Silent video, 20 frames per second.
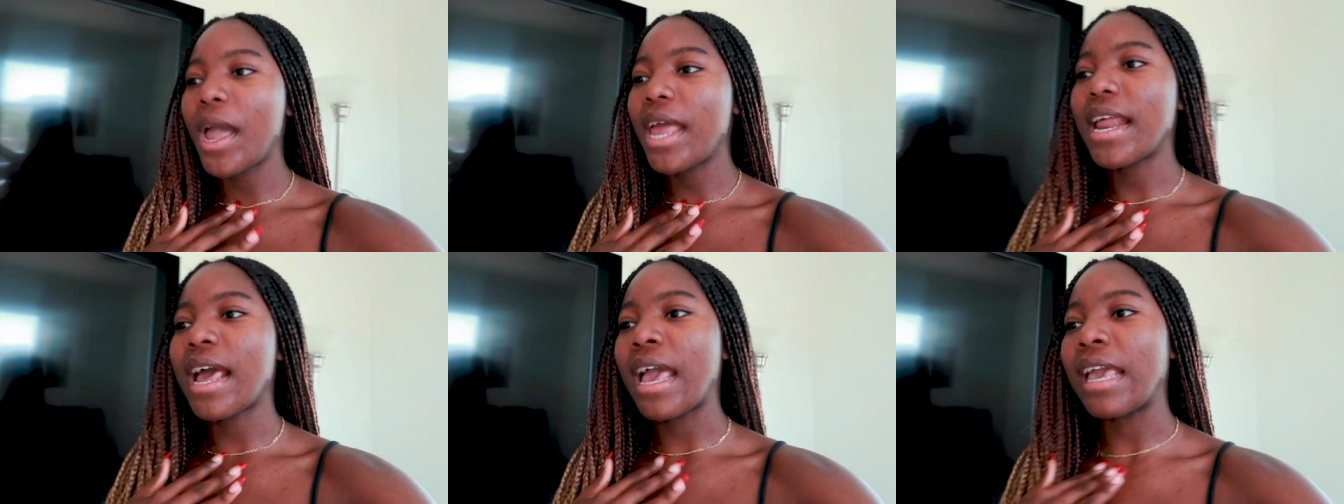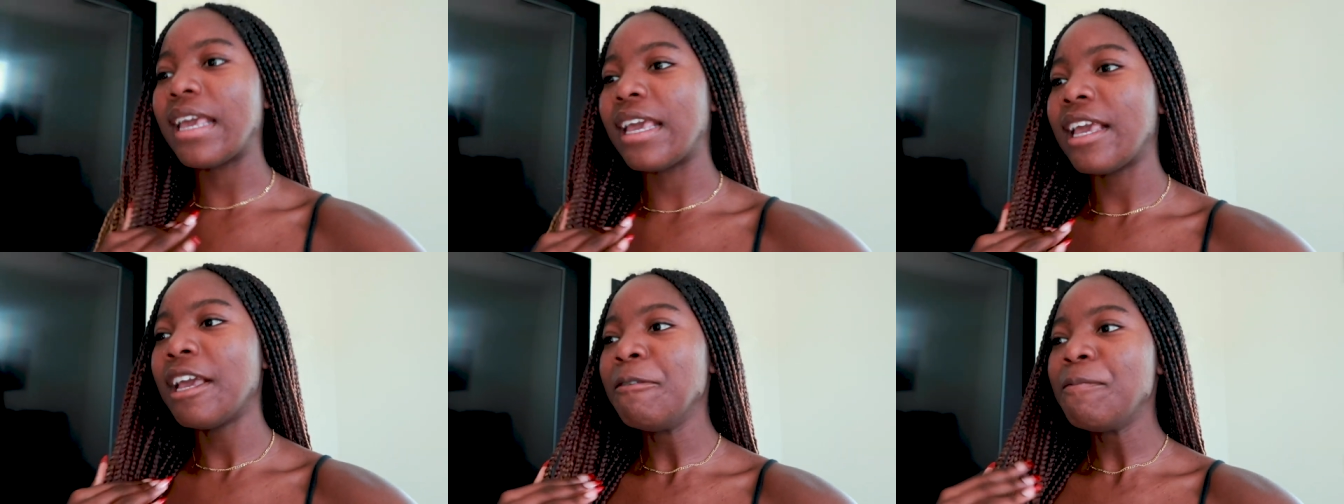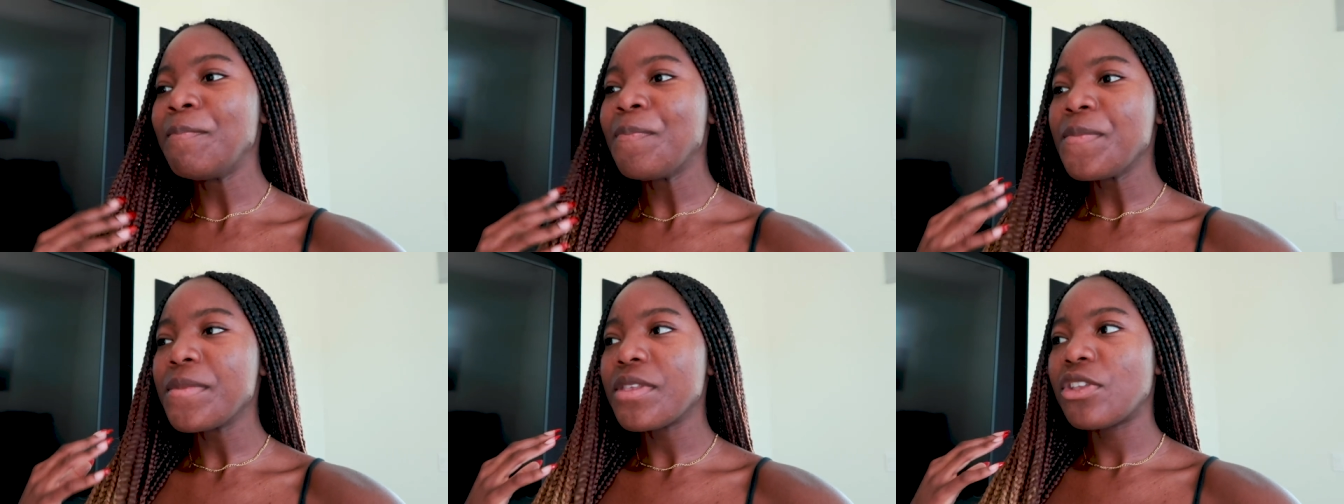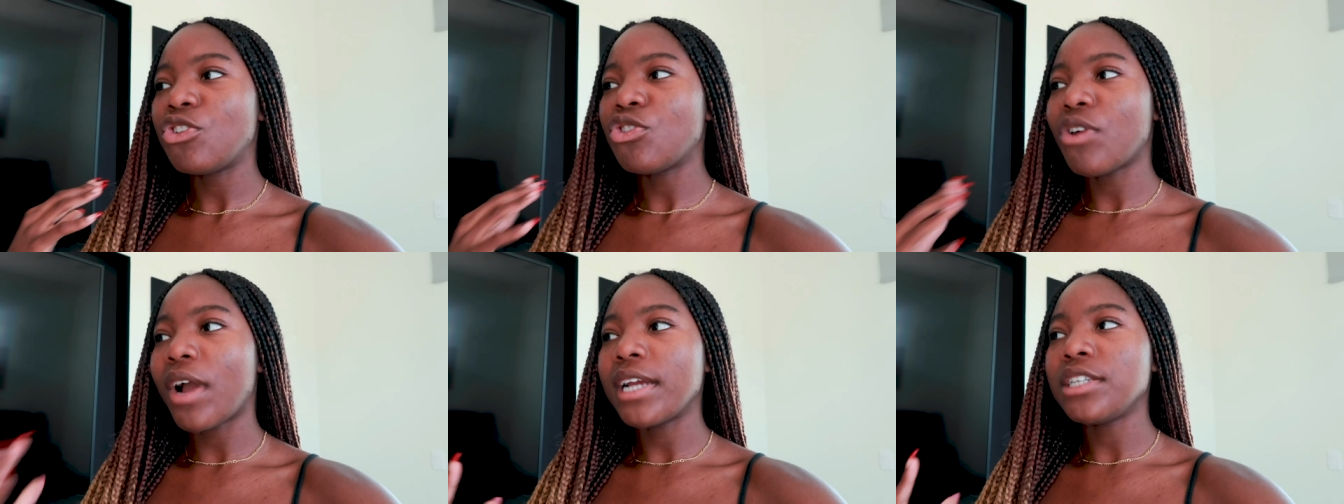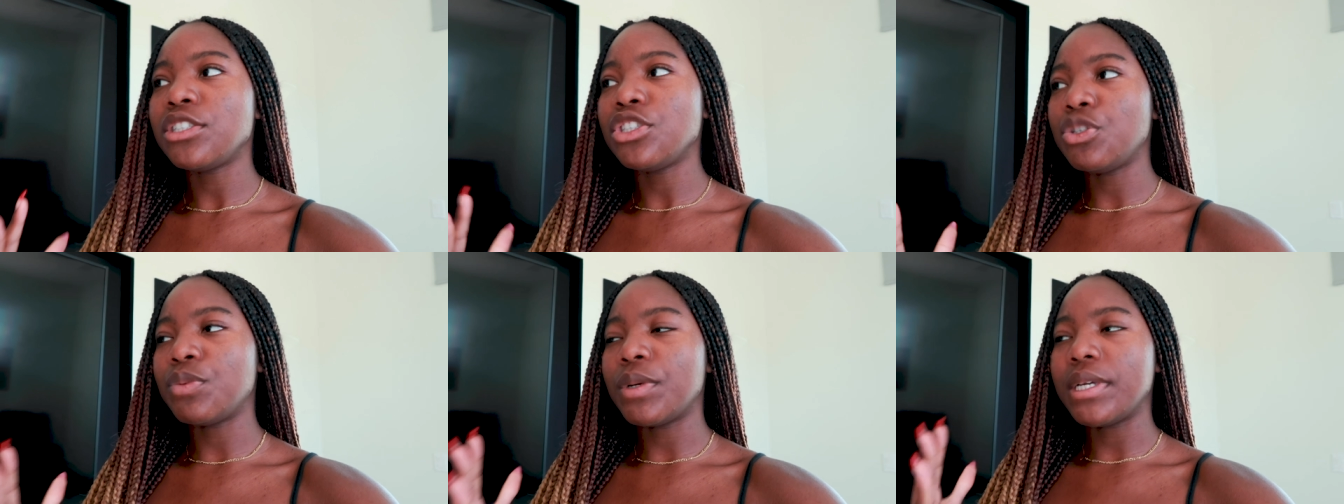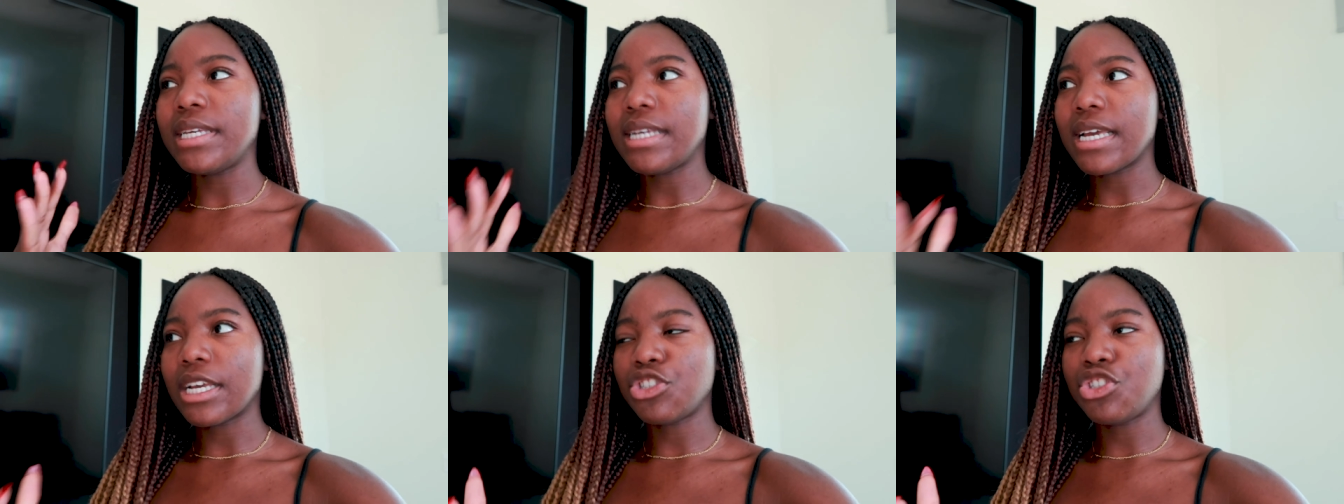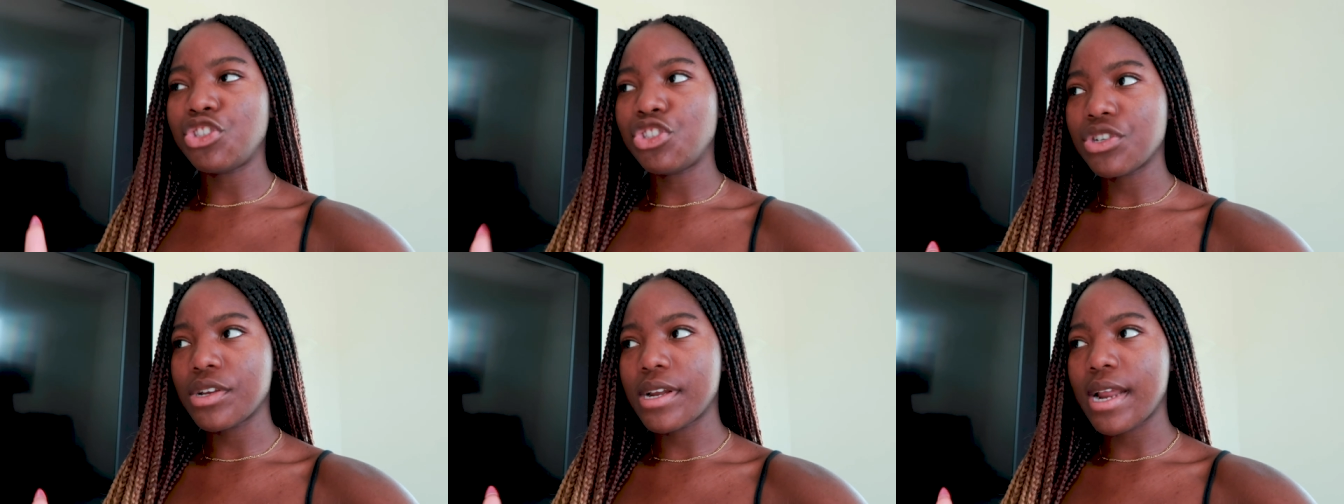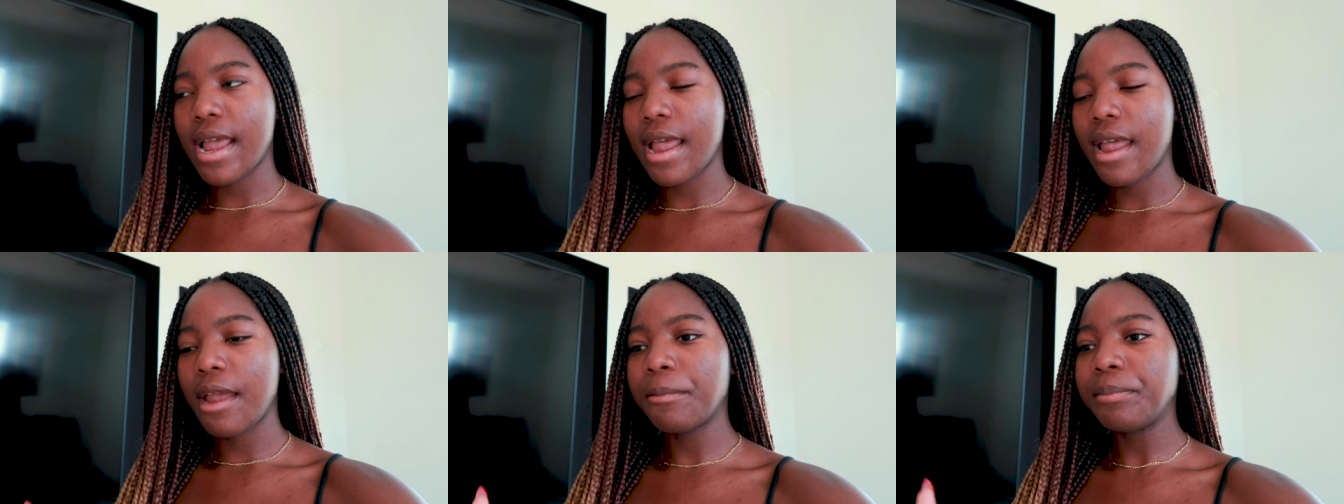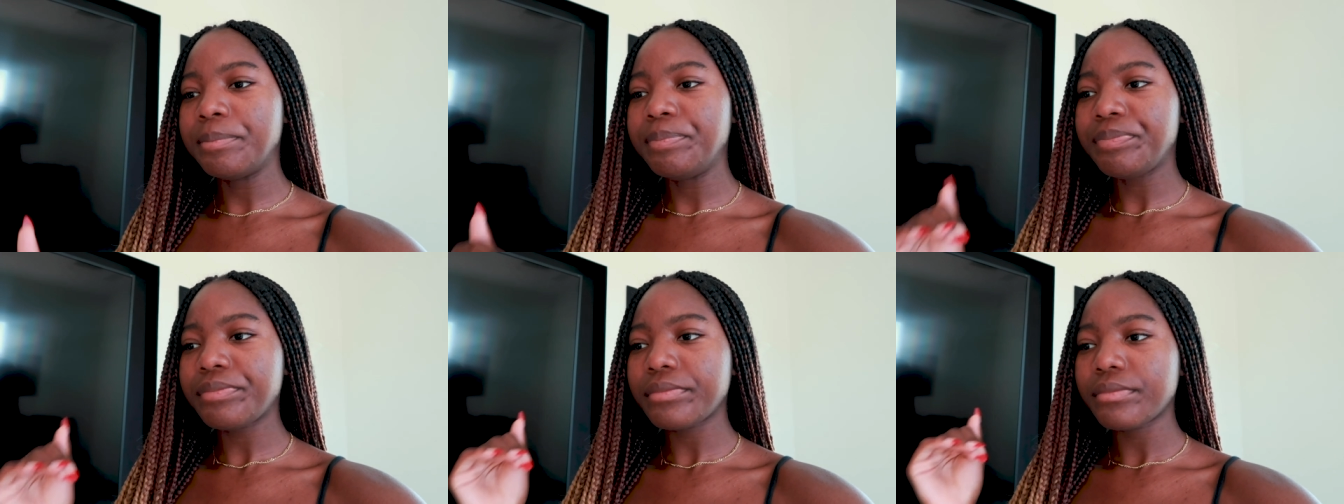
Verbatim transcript: and i tried to do it yesterday